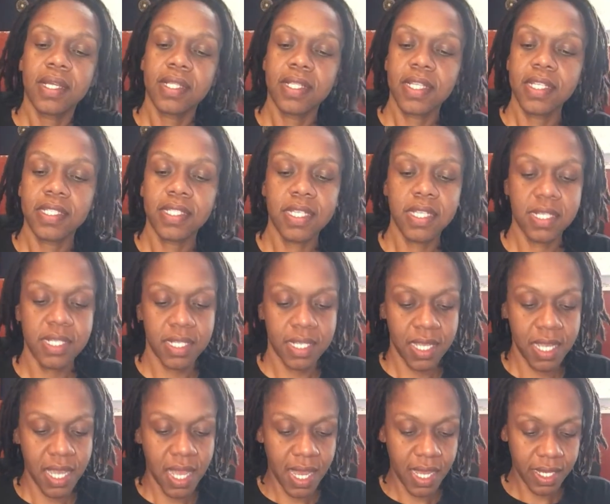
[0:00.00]
let's get the
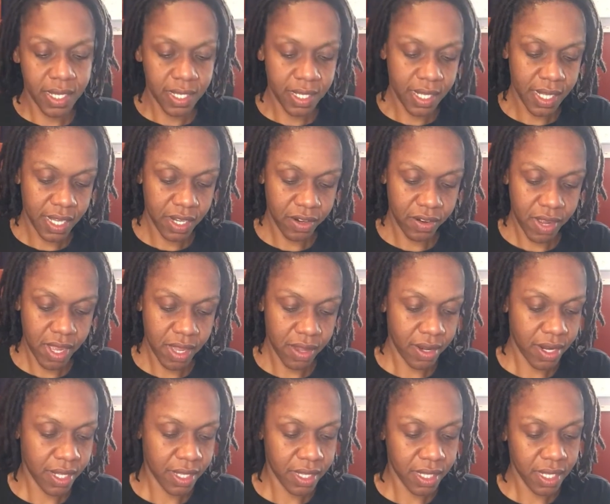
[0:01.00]
calculator out.
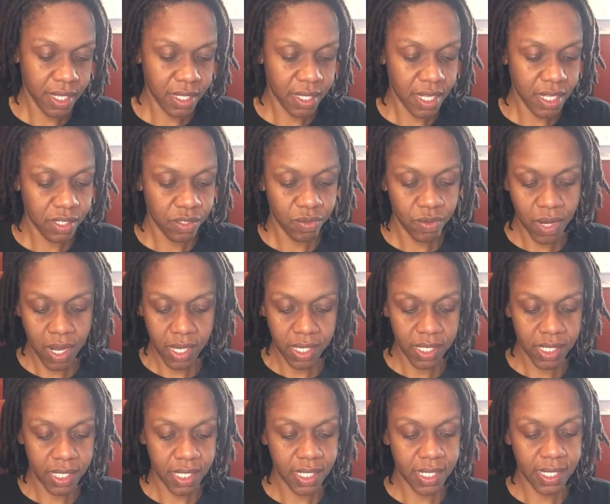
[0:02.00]
I think that's what I
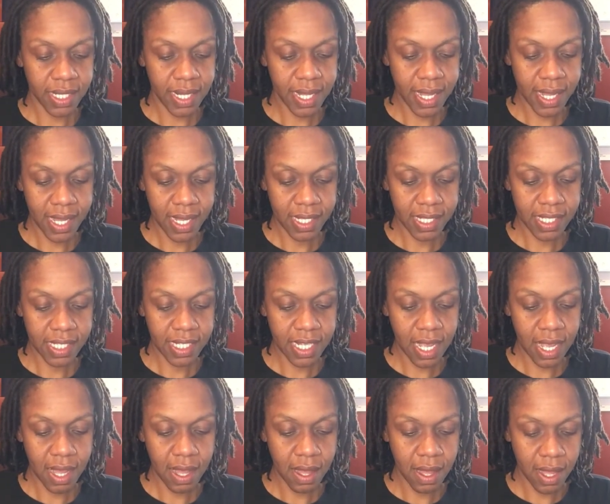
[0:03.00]
did last
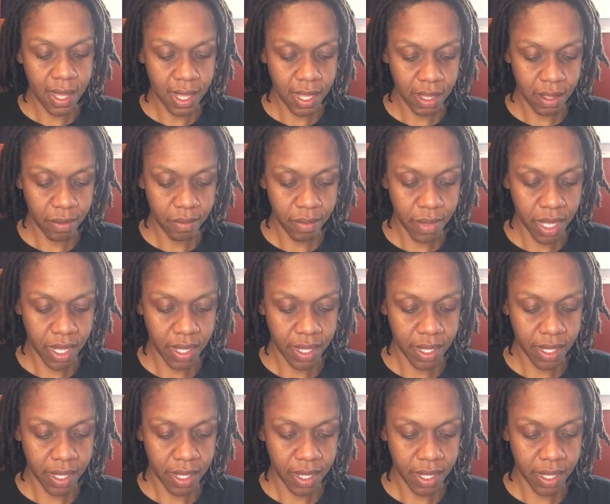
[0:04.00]
time.